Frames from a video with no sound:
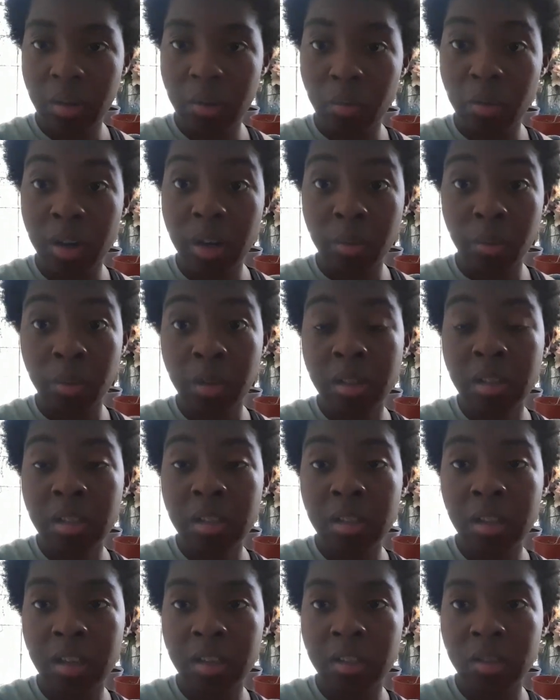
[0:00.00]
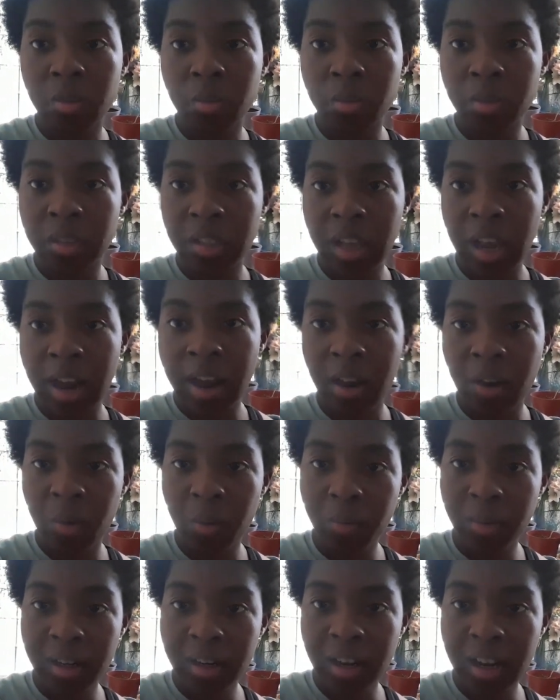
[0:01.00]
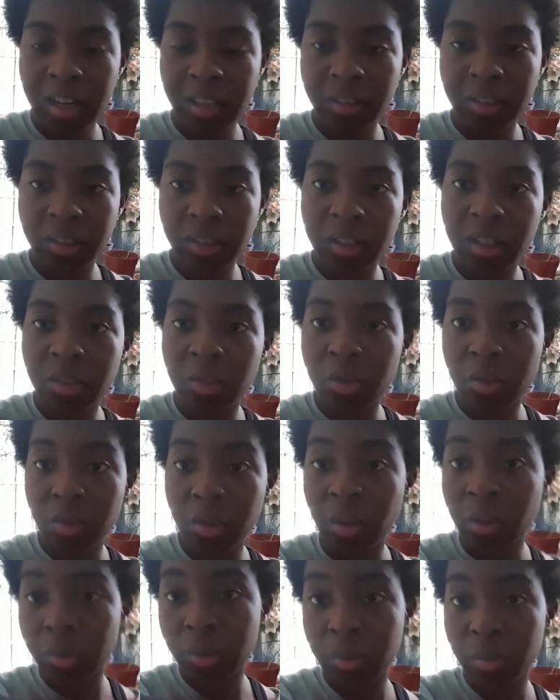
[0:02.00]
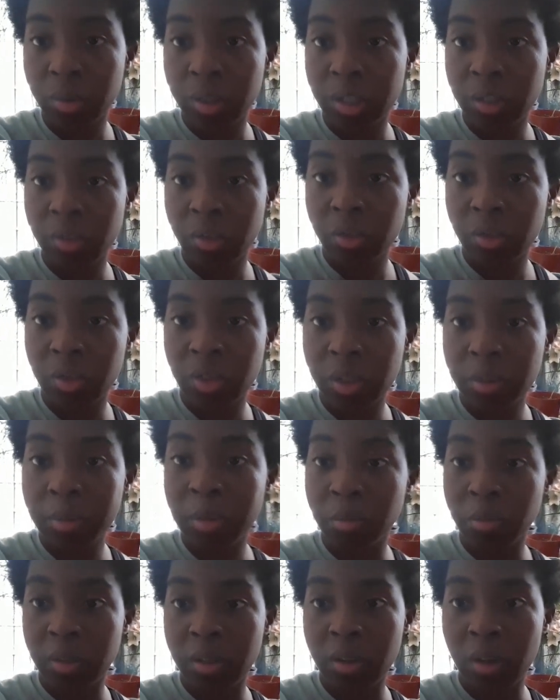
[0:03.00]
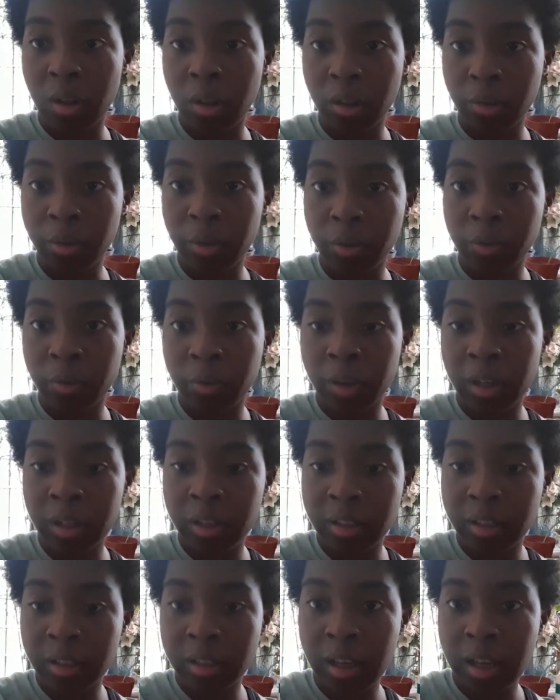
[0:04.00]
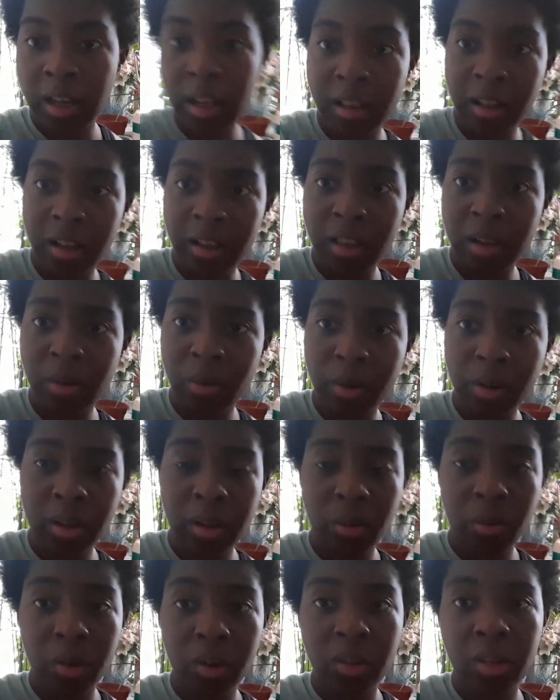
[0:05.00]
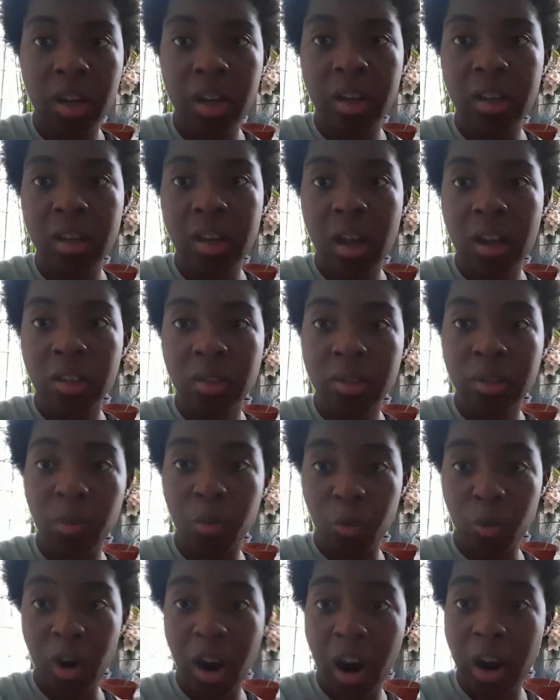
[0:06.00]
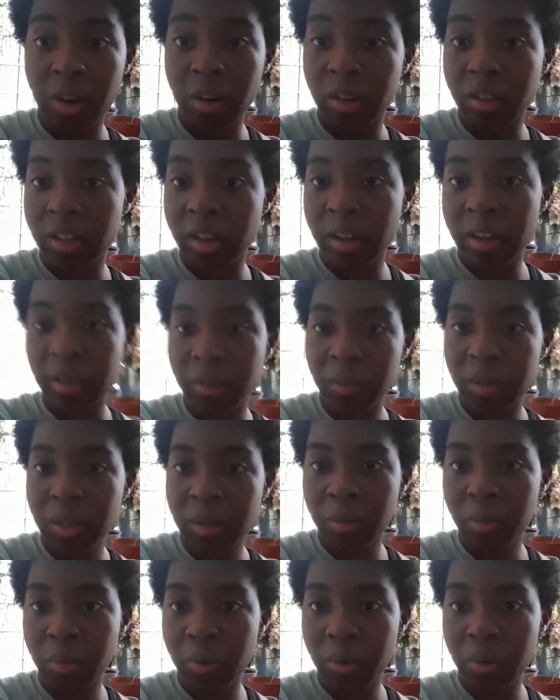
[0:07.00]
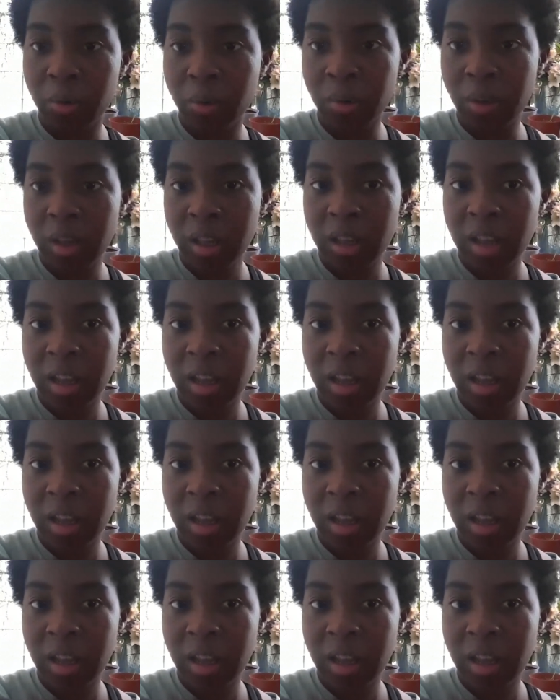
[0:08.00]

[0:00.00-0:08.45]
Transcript: What I really liked was how Mina had such close relationships with all of her friends. Like, they really were like some ride or die people.